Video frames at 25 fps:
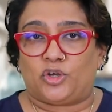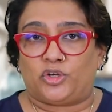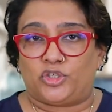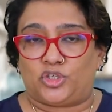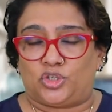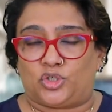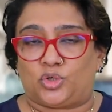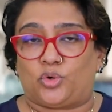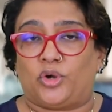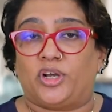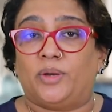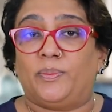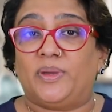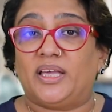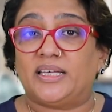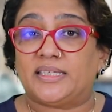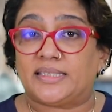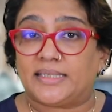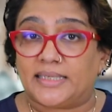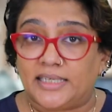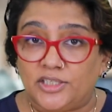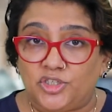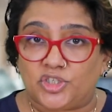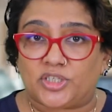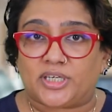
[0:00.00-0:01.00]
because it's going to be a
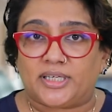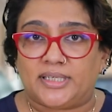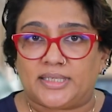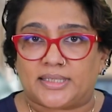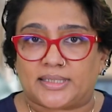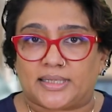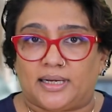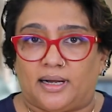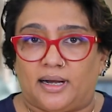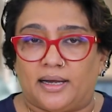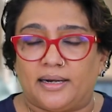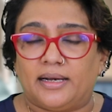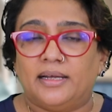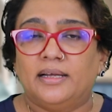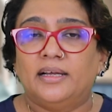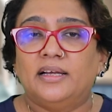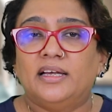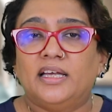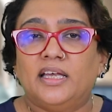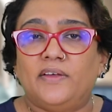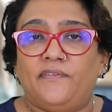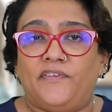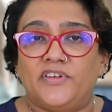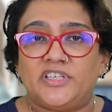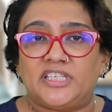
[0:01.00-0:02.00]
surgical scar.
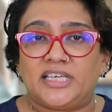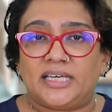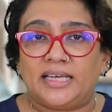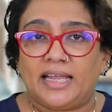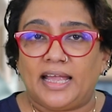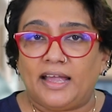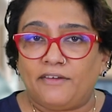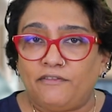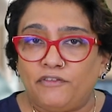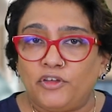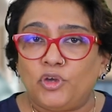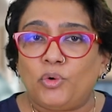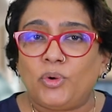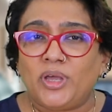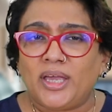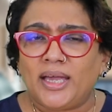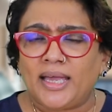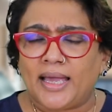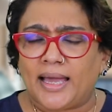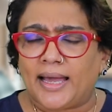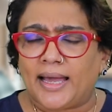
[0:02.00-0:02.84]
If it's an FUE